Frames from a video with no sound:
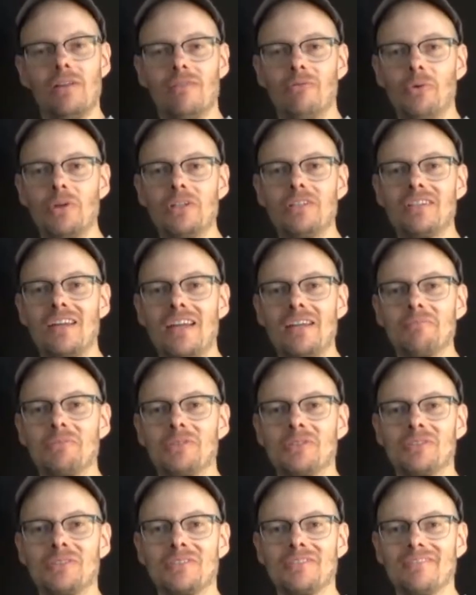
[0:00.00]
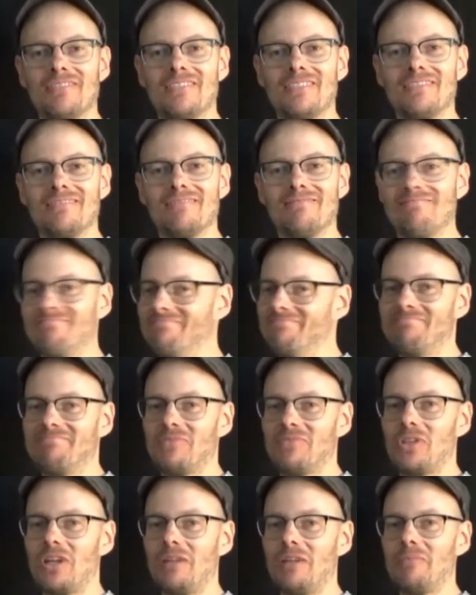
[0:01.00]
when times
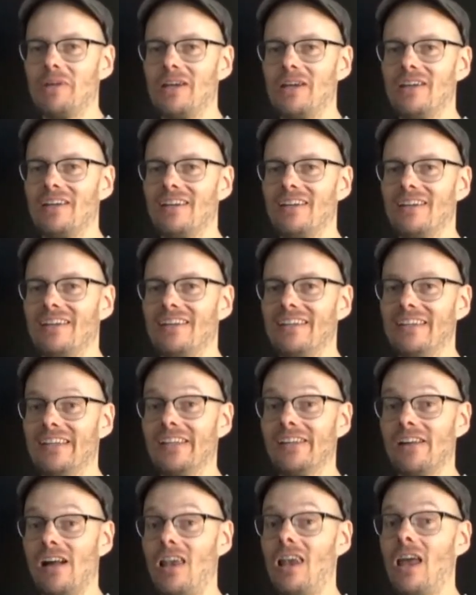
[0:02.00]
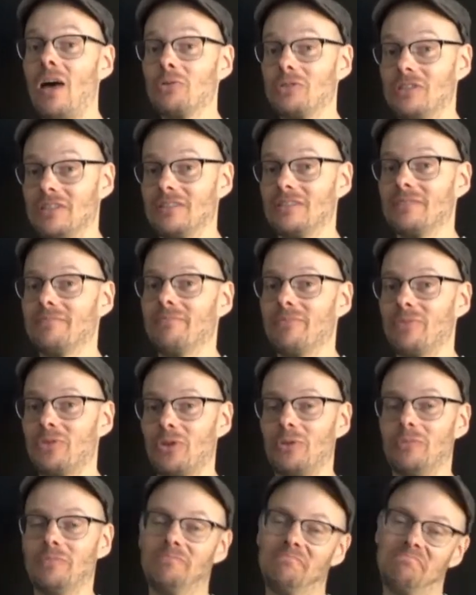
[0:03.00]
time uh, allows it.
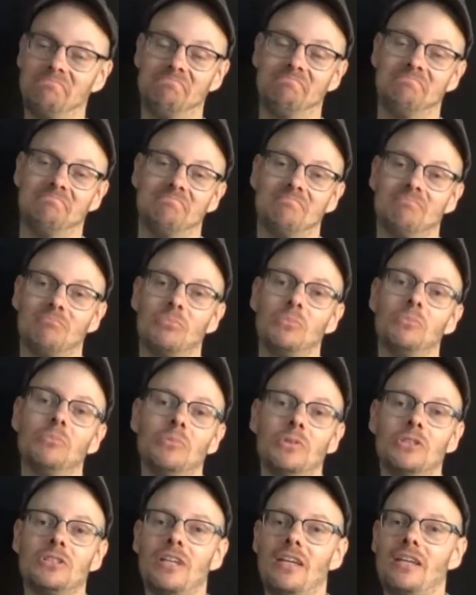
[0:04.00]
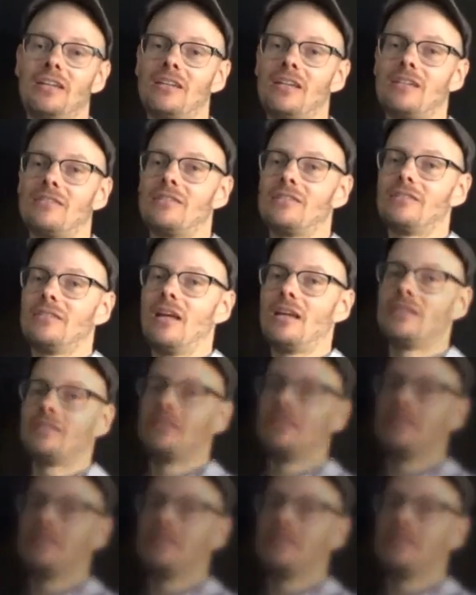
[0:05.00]
So we take it as it as